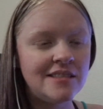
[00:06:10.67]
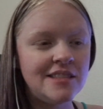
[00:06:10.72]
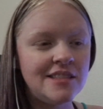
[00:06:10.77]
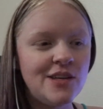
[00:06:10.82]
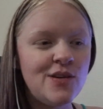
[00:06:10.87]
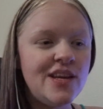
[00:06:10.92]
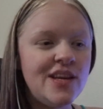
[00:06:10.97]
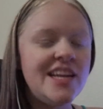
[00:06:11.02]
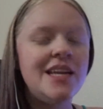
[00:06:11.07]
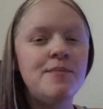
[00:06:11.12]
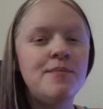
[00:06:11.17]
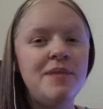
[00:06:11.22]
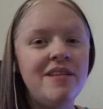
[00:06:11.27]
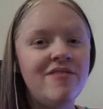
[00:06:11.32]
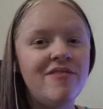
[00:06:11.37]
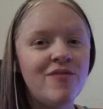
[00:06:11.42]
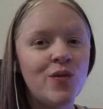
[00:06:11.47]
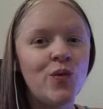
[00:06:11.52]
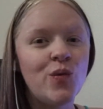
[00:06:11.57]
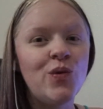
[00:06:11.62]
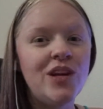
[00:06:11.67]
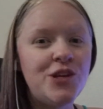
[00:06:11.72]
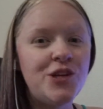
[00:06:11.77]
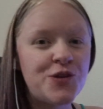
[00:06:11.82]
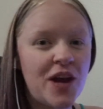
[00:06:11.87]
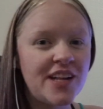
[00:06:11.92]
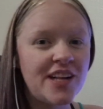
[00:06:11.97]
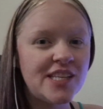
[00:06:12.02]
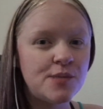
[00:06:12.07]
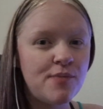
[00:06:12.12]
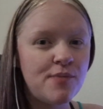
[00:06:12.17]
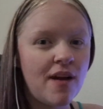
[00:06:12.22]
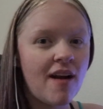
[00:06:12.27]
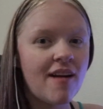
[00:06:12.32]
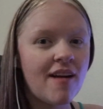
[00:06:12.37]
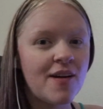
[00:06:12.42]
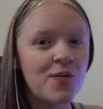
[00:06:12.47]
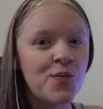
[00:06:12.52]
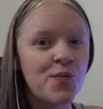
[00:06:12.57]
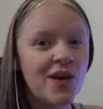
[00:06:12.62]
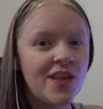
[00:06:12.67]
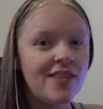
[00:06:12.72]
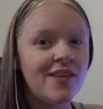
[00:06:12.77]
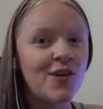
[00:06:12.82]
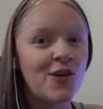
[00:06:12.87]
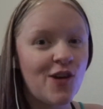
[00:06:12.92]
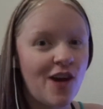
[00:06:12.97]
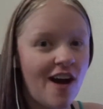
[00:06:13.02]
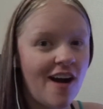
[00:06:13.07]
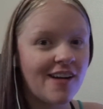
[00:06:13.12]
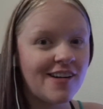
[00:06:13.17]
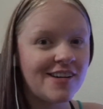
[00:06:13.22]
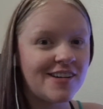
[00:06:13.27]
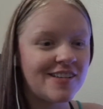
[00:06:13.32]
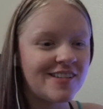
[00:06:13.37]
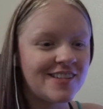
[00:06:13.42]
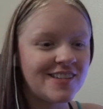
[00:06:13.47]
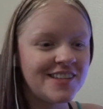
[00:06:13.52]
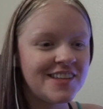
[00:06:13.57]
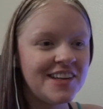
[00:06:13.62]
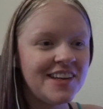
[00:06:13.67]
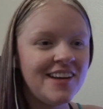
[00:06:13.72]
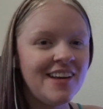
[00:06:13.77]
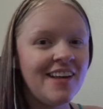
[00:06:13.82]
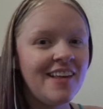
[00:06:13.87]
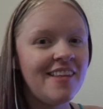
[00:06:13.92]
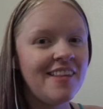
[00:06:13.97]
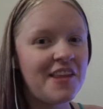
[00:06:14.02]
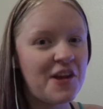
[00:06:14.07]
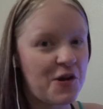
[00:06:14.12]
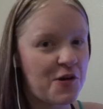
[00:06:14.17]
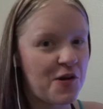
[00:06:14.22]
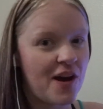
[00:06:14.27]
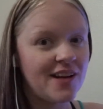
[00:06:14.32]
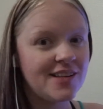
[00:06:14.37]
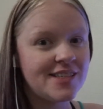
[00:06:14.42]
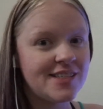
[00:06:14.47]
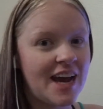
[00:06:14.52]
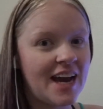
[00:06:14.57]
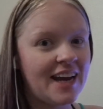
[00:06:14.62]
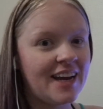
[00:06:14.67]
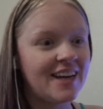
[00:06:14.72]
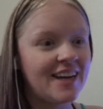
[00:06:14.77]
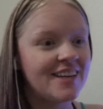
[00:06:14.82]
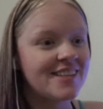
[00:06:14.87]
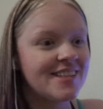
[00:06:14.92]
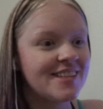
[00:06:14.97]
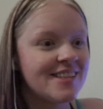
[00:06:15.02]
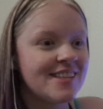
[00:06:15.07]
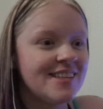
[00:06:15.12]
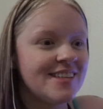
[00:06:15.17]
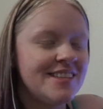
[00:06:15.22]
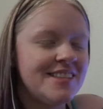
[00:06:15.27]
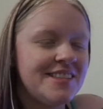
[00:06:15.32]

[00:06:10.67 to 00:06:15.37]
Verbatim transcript: You need to be fully transparent with your doctor. They're not psychics.